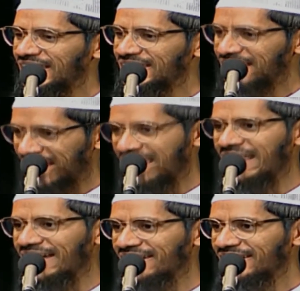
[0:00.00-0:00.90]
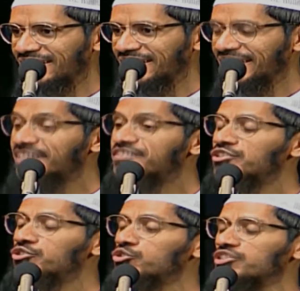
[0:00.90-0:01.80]
that Allah
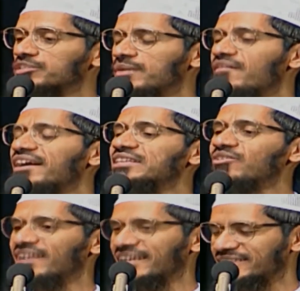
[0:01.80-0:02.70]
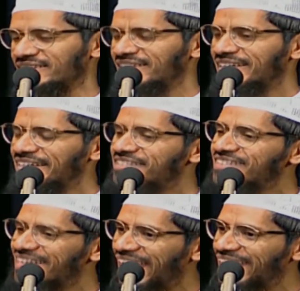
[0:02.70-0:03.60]
is noor as-samawati wal-ard,
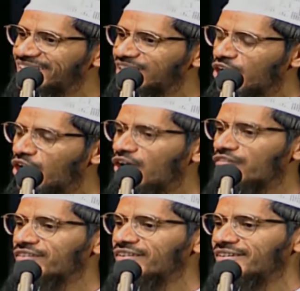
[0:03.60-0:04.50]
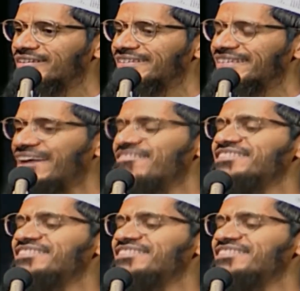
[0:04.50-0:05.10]
is the light of the